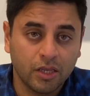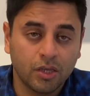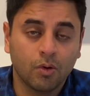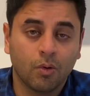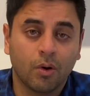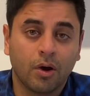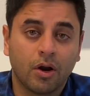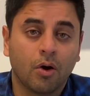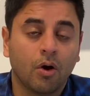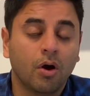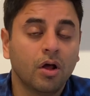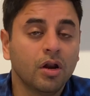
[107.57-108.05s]

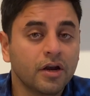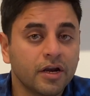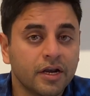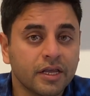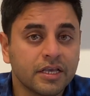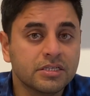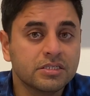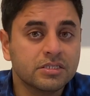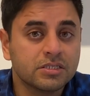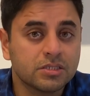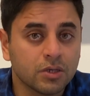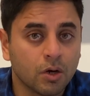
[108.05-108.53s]
you are
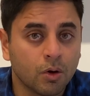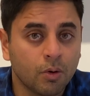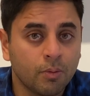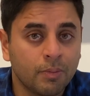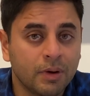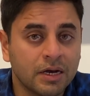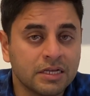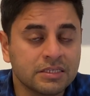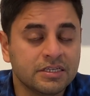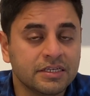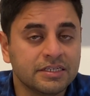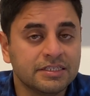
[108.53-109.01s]
already so
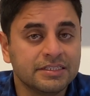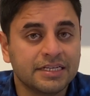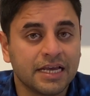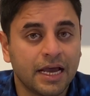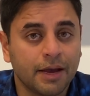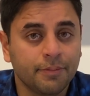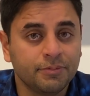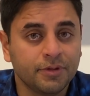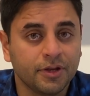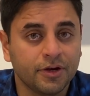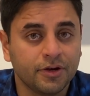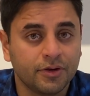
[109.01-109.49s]
much in
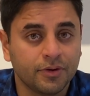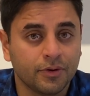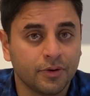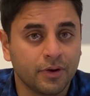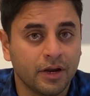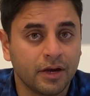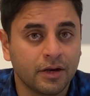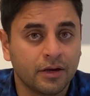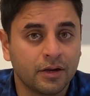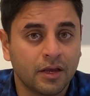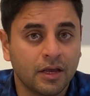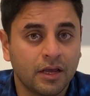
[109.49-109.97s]
depth
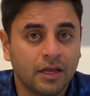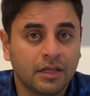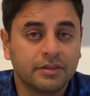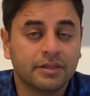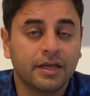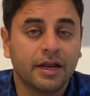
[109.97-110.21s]
into it,